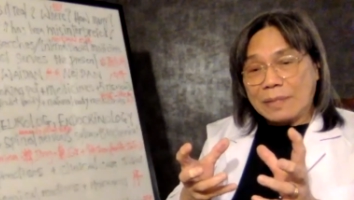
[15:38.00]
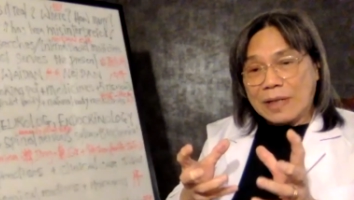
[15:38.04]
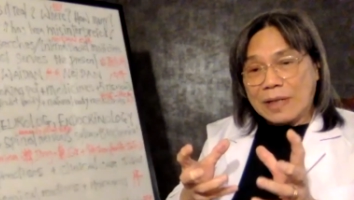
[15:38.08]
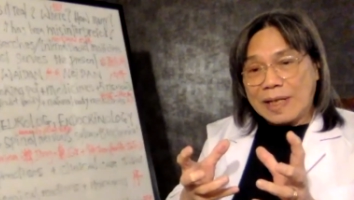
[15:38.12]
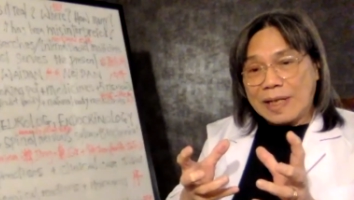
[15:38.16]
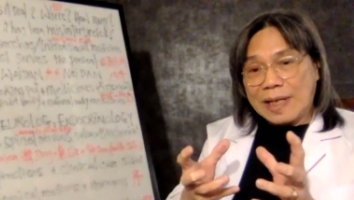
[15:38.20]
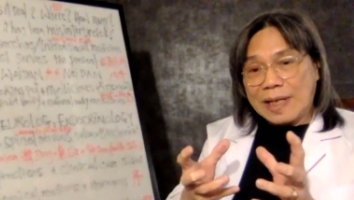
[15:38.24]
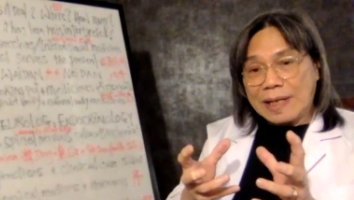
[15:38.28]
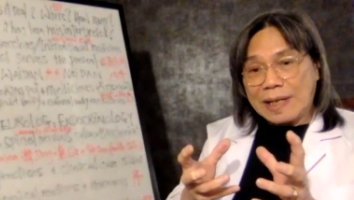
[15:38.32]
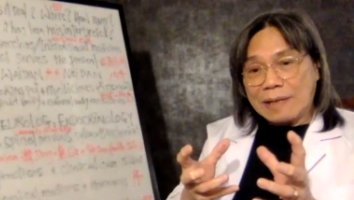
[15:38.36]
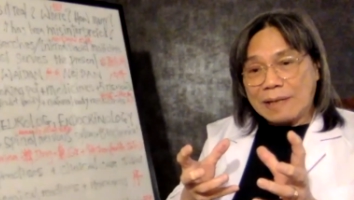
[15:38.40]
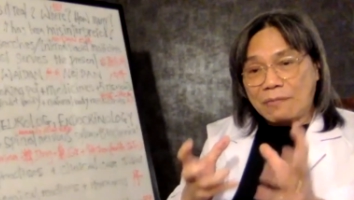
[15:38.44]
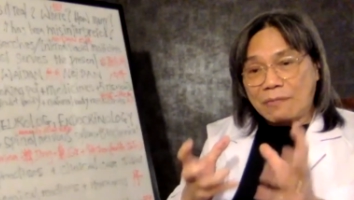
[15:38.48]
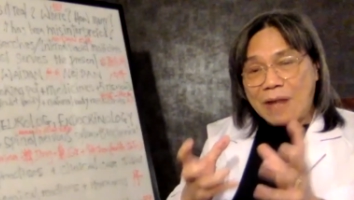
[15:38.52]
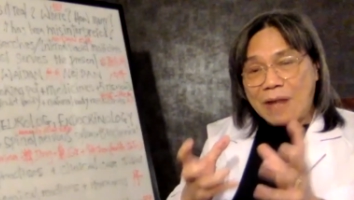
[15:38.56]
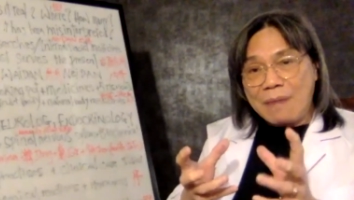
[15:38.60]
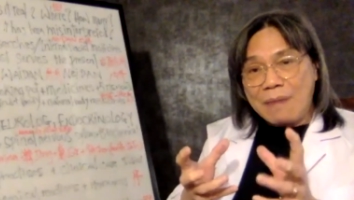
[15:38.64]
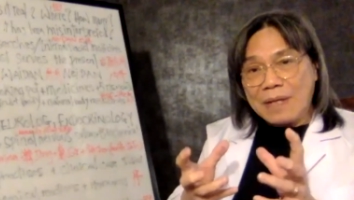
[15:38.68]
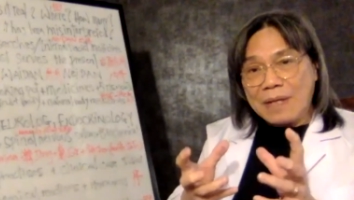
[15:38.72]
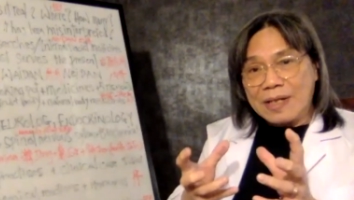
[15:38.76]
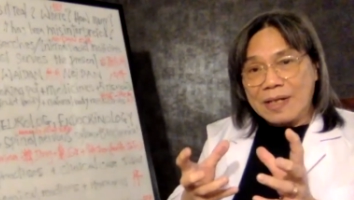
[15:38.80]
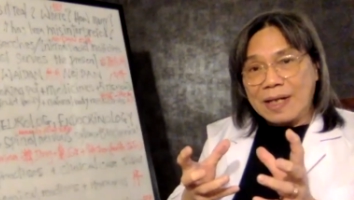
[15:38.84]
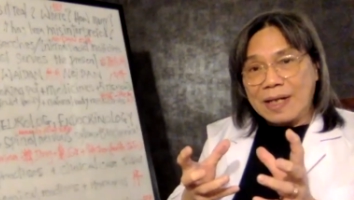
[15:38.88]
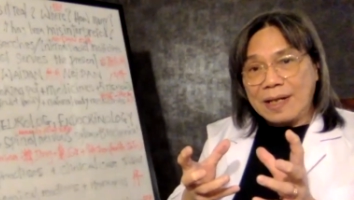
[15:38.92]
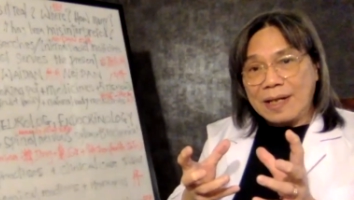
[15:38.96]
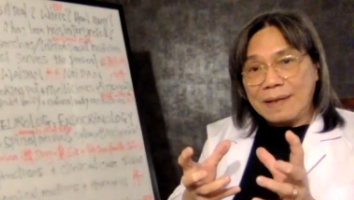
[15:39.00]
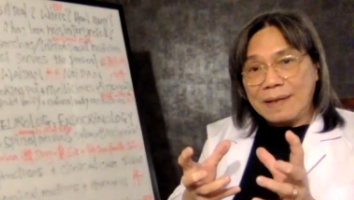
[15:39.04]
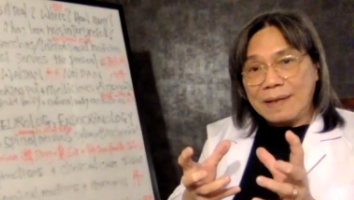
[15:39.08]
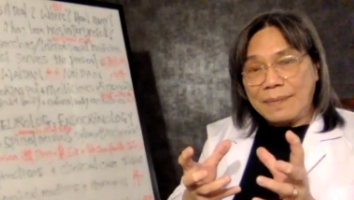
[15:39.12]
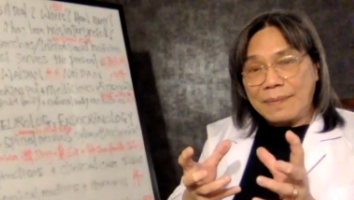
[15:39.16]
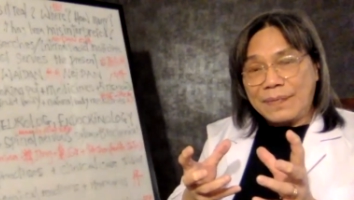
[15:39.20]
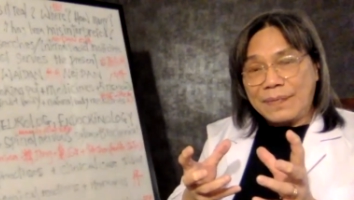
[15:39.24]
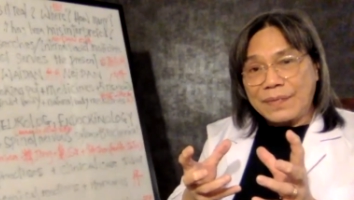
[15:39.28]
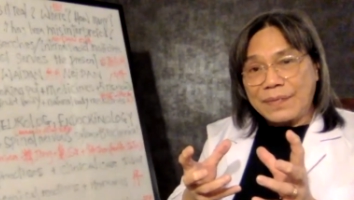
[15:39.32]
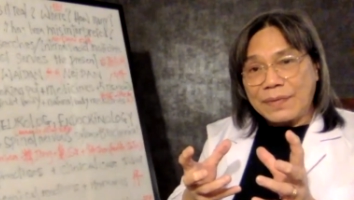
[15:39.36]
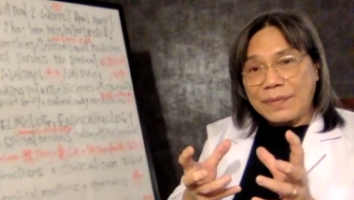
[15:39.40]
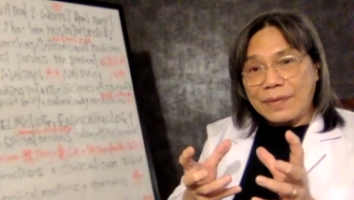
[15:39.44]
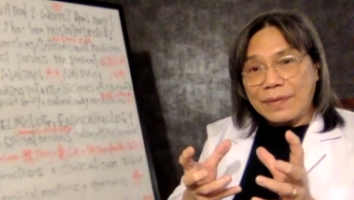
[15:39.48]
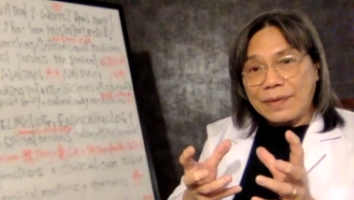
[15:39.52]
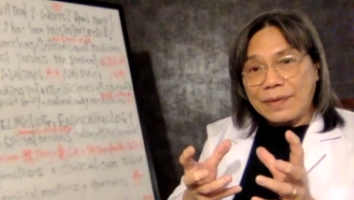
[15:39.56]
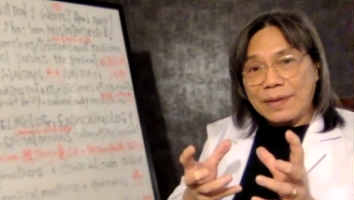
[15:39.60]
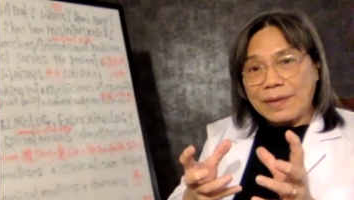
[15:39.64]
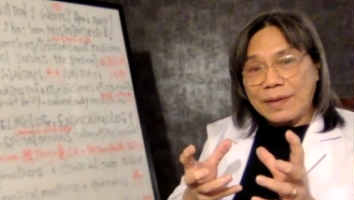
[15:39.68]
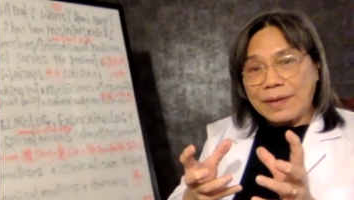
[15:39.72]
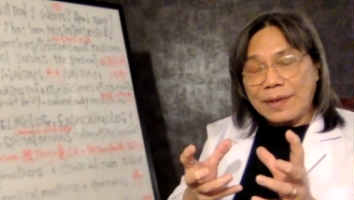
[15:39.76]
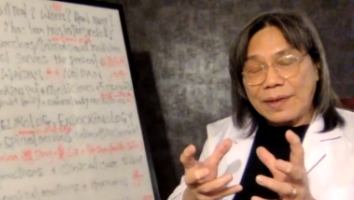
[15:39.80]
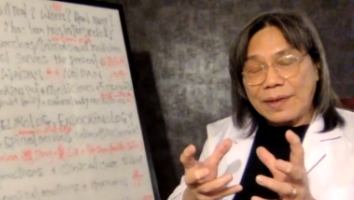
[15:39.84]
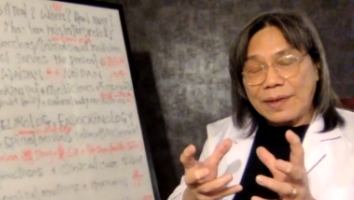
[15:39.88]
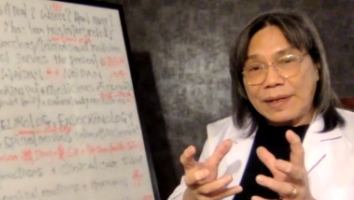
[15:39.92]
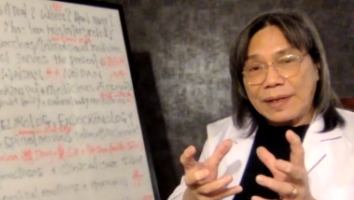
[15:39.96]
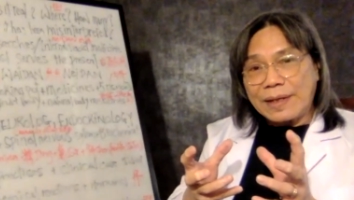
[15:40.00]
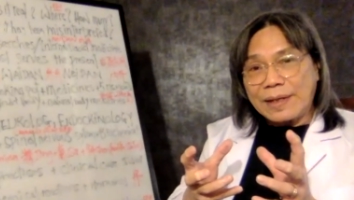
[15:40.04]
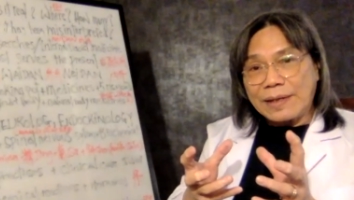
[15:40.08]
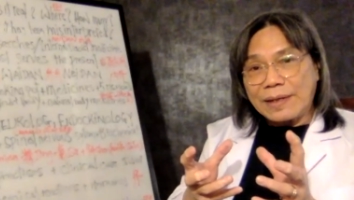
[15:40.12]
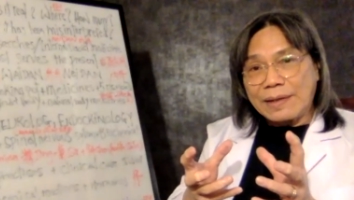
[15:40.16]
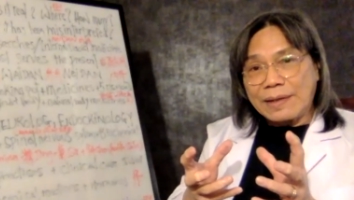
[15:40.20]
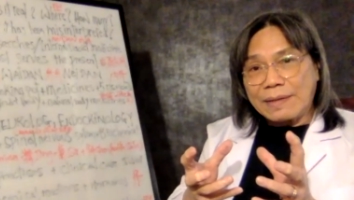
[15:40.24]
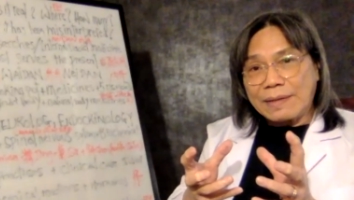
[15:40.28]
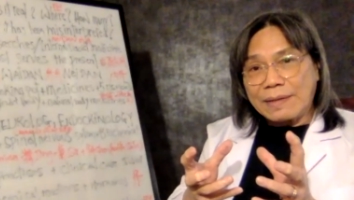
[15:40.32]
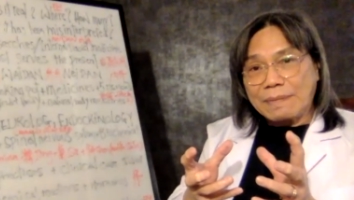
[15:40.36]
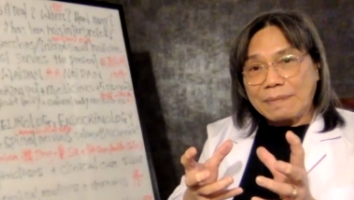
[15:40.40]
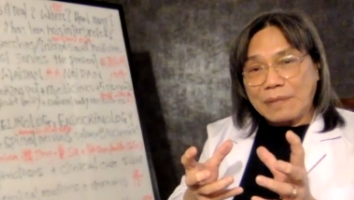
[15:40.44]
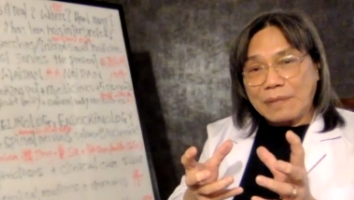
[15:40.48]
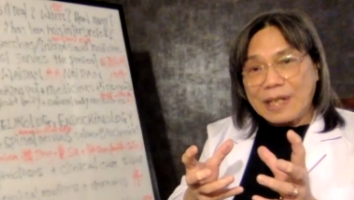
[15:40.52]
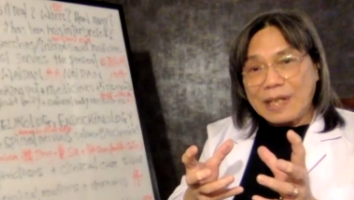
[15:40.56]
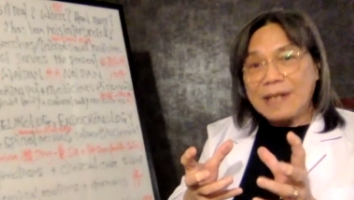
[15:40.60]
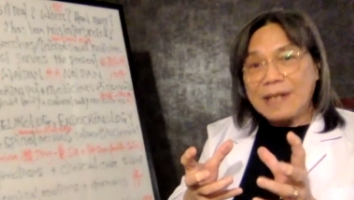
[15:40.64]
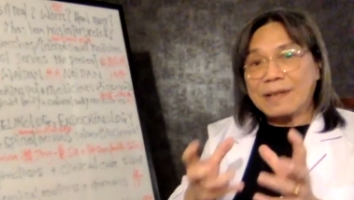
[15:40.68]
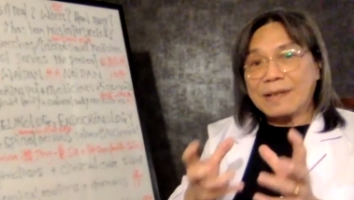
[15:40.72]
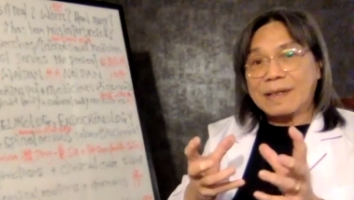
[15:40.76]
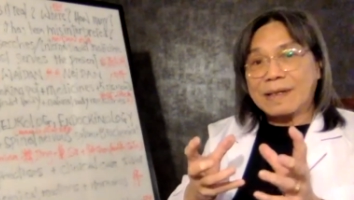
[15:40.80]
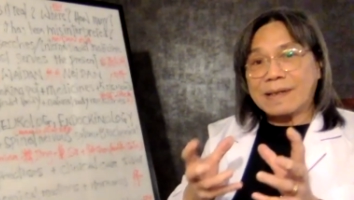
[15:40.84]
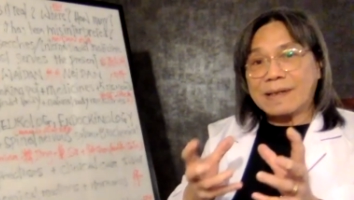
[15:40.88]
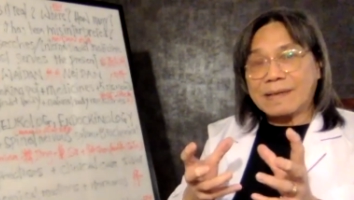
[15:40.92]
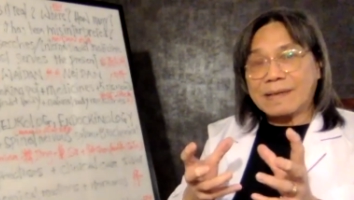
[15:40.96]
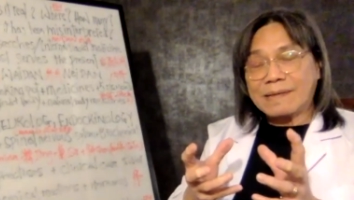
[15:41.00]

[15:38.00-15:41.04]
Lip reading: remedy, please